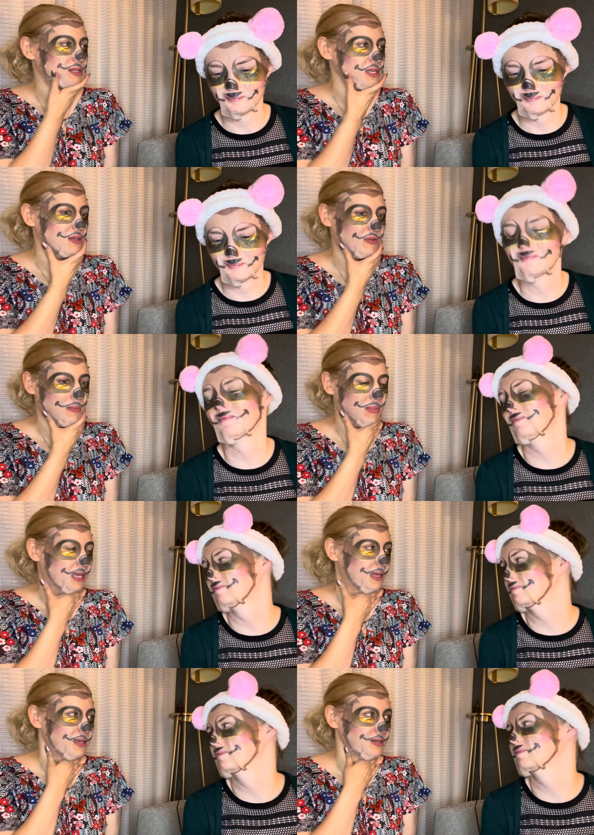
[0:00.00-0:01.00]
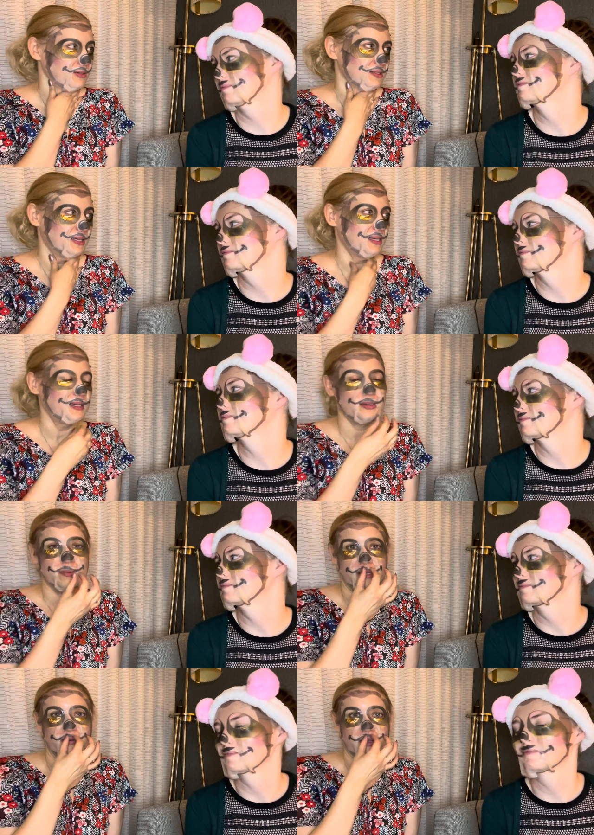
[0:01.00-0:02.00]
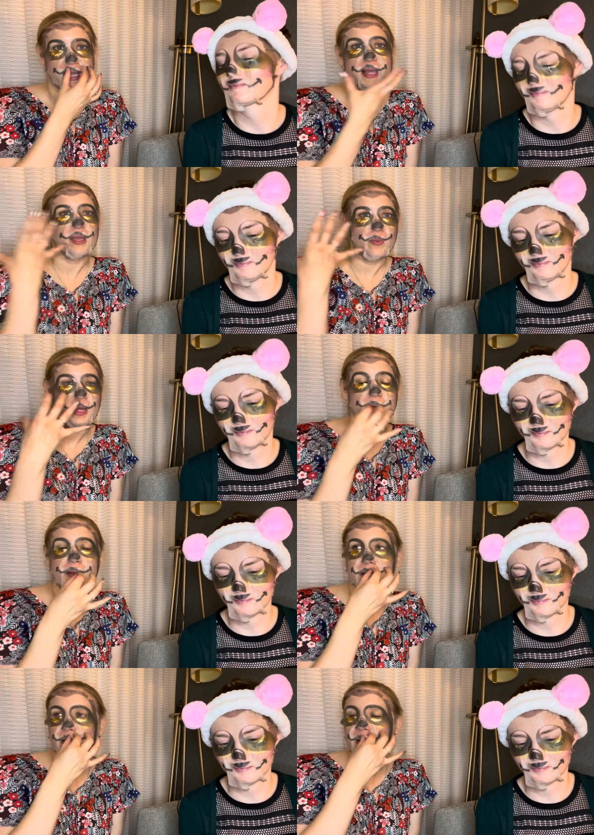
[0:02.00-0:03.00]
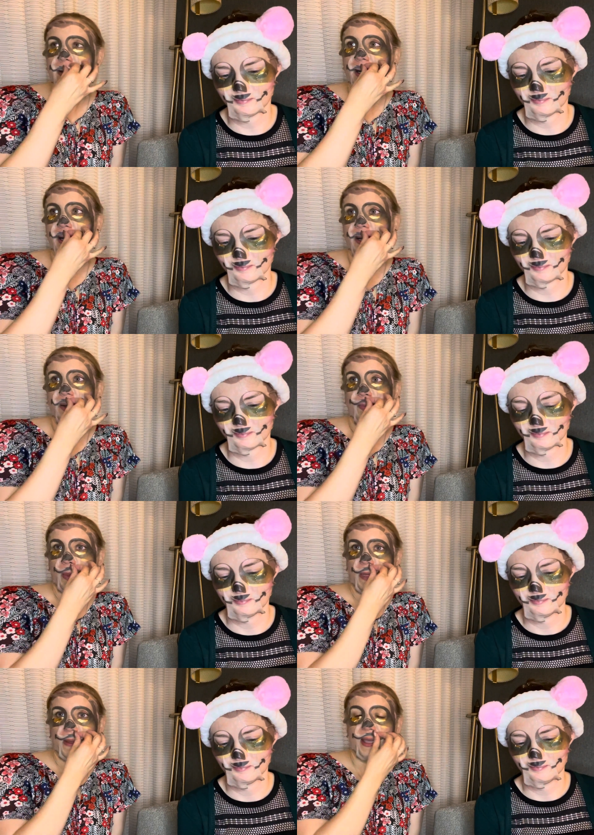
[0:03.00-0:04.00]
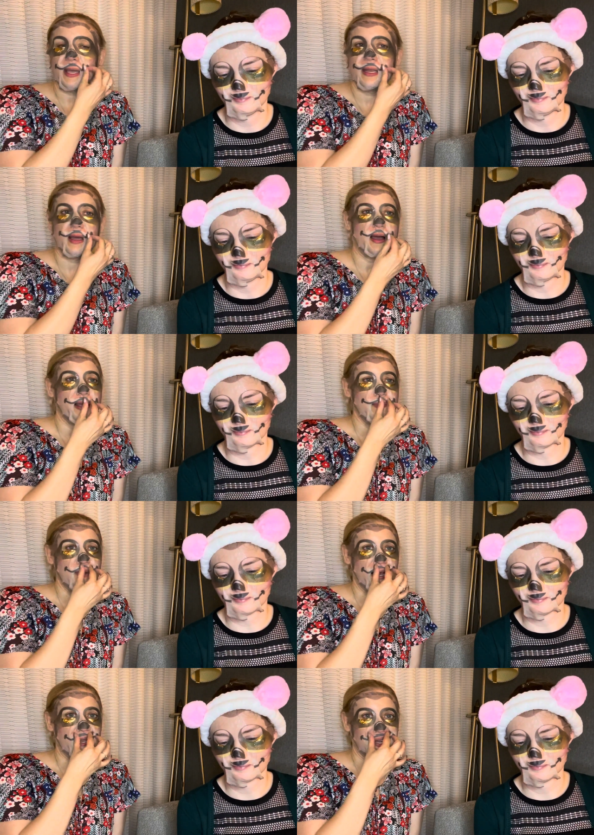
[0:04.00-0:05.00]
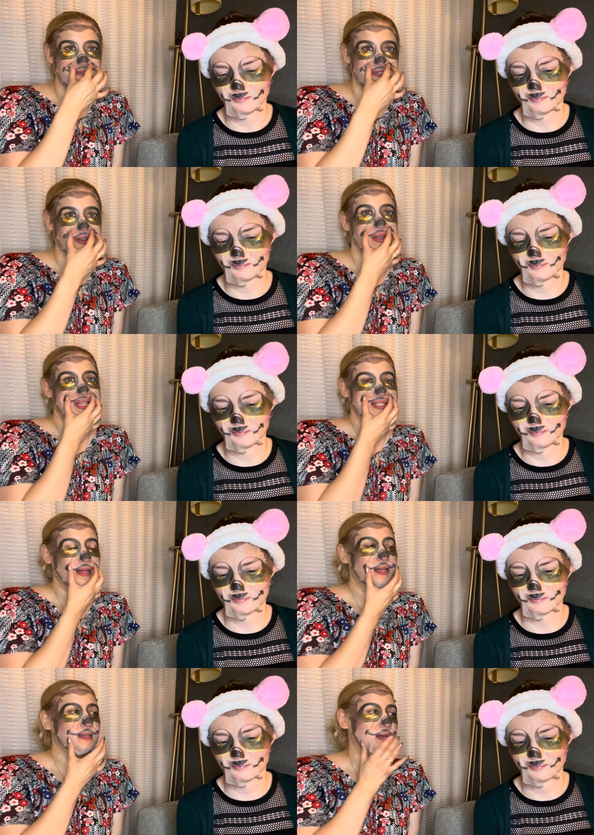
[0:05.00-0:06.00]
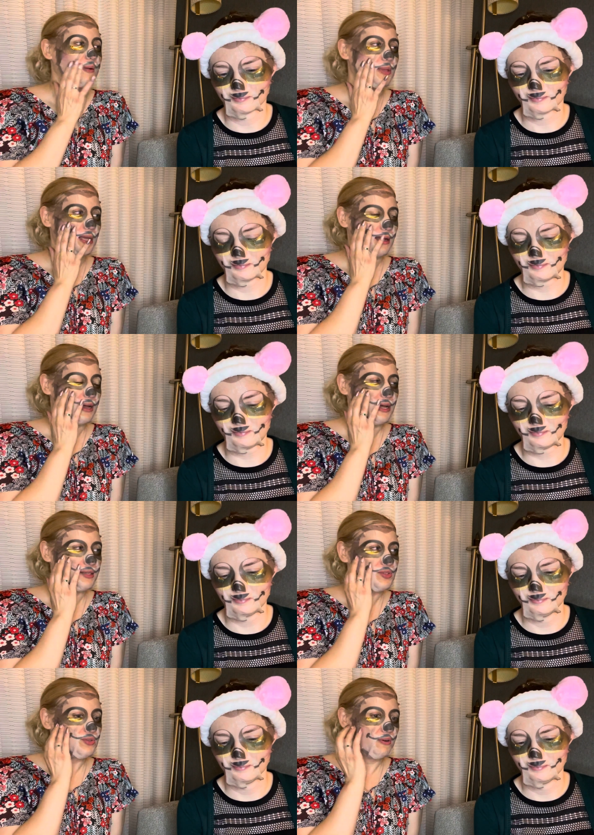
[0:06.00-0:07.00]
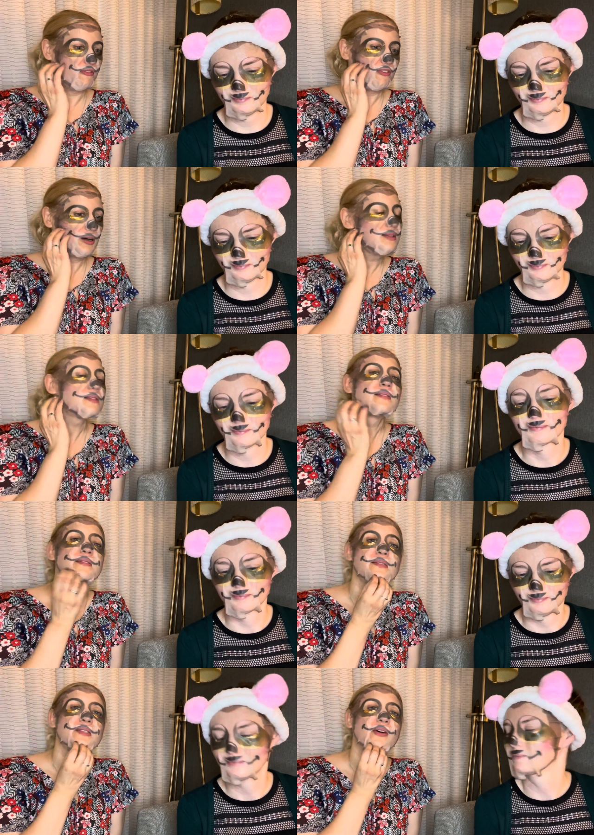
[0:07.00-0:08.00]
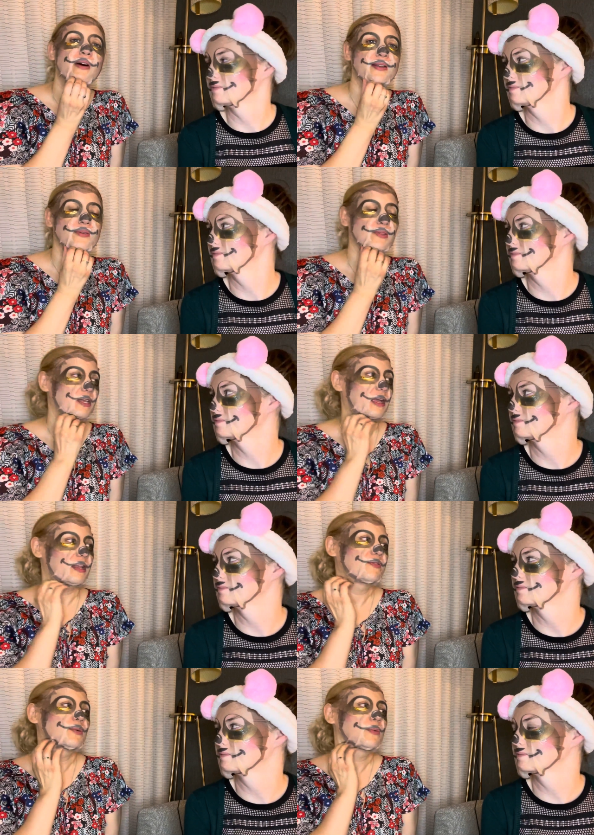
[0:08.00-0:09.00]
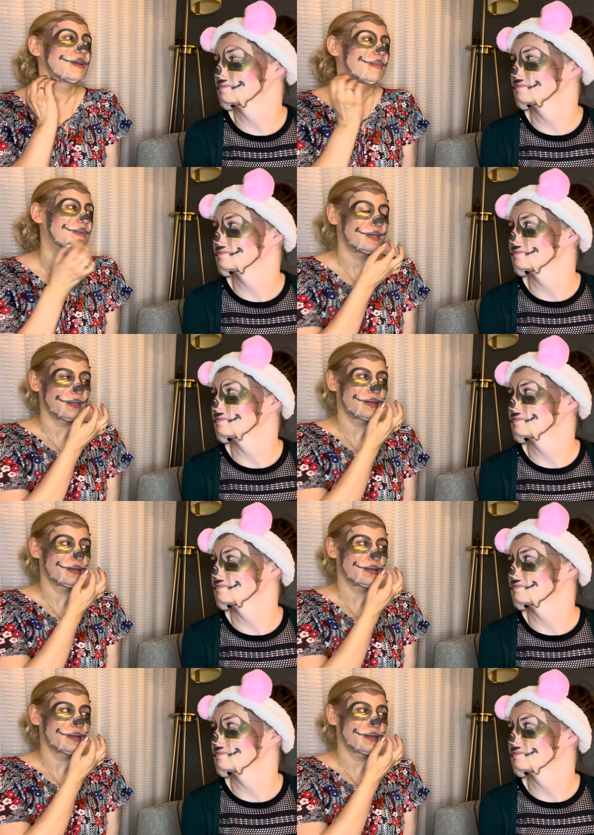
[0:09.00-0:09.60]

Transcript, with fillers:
Speaker 1: Like if I'm mm. mad or sad or whatever, like I get red. Um, and I'm not a very dishonest, I'm like honest to a fault. So I don't think I'd have to worry about being